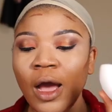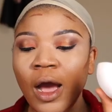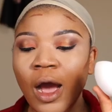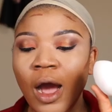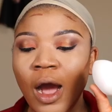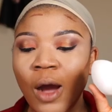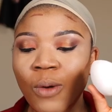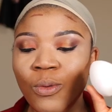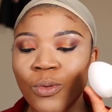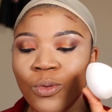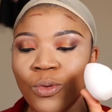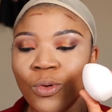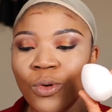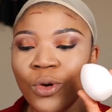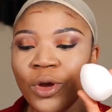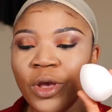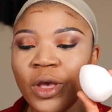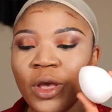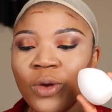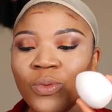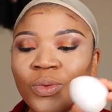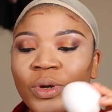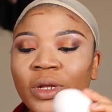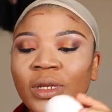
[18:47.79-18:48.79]
I will go
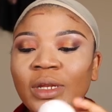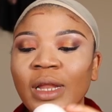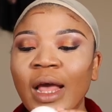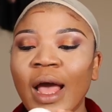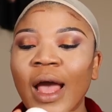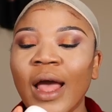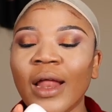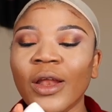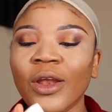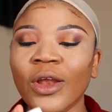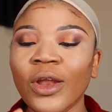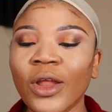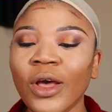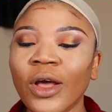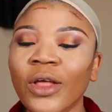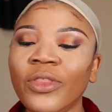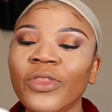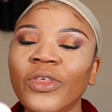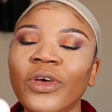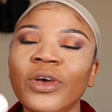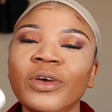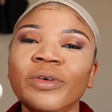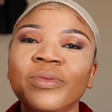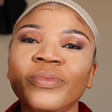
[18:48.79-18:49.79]
in with
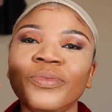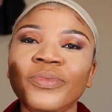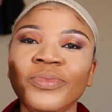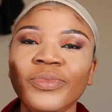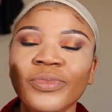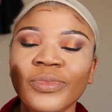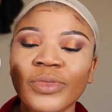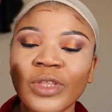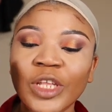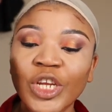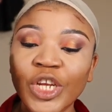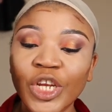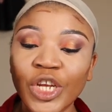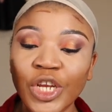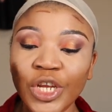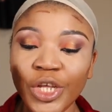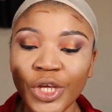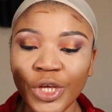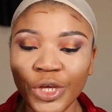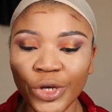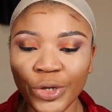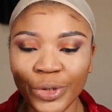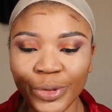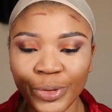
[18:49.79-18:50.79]
another
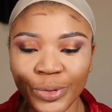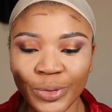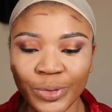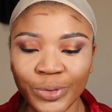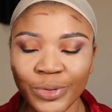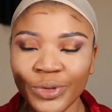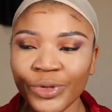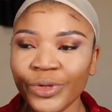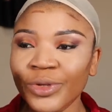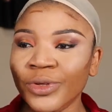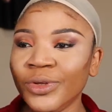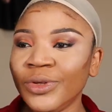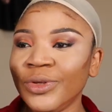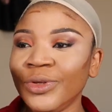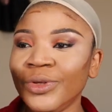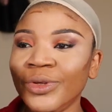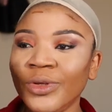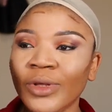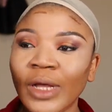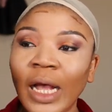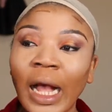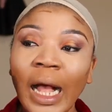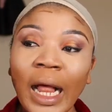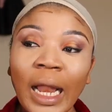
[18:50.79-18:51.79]
new
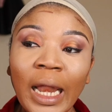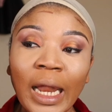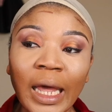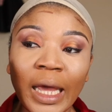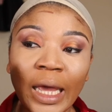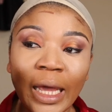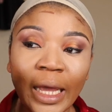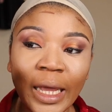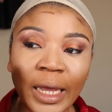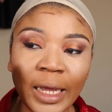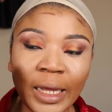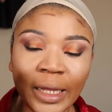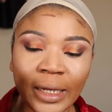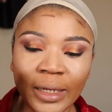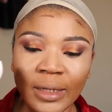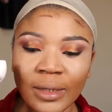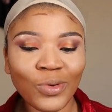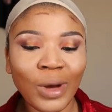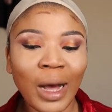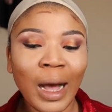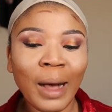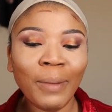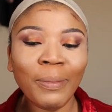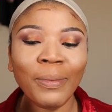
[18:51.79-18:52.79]
clean,
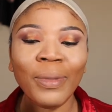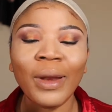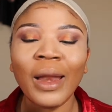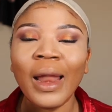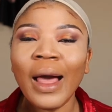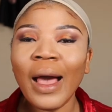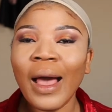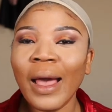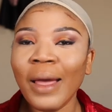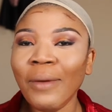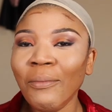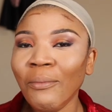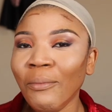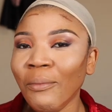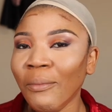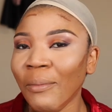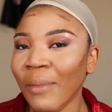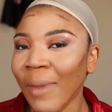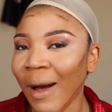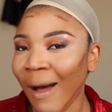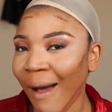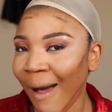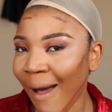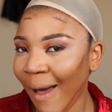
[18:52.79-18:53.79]
apply
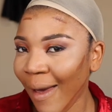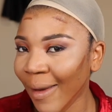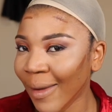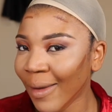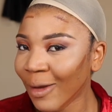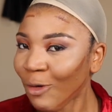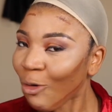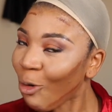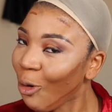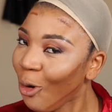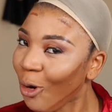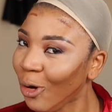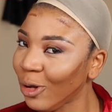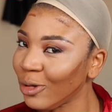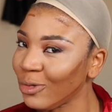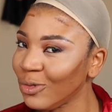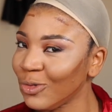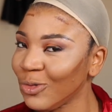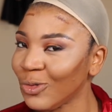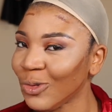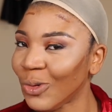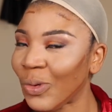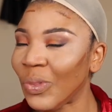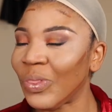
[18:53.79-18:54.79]
my
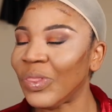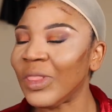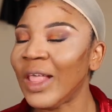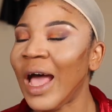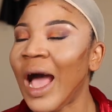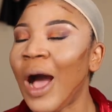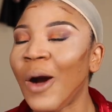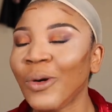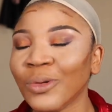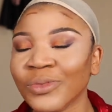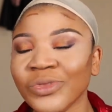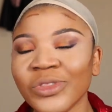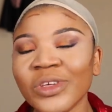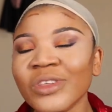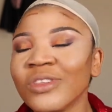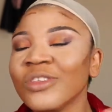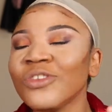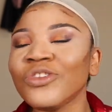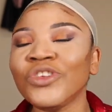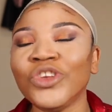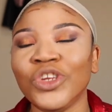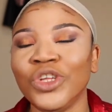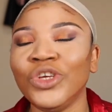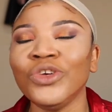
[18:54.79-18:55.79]
contour. Now
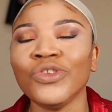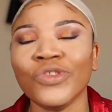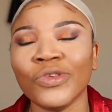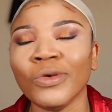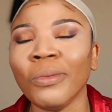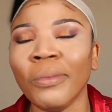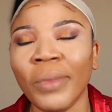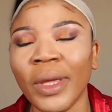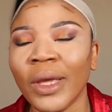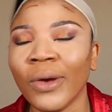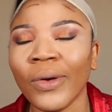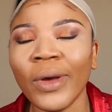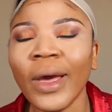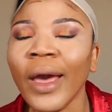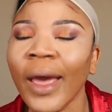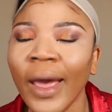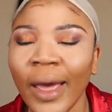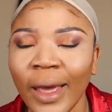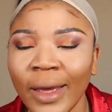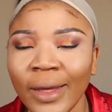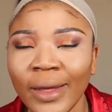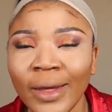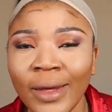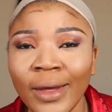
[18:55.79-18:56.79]
this is new to me,
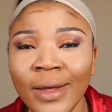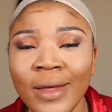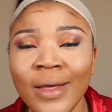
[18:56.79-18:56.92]
okay?